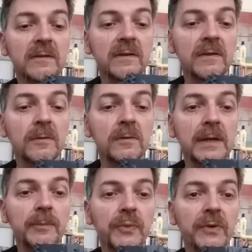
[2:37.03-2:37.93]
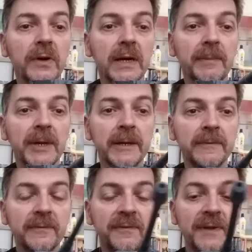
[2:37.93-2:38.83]
She's all in primer,
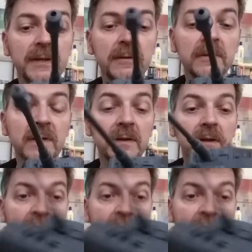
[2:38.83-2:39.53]
filled.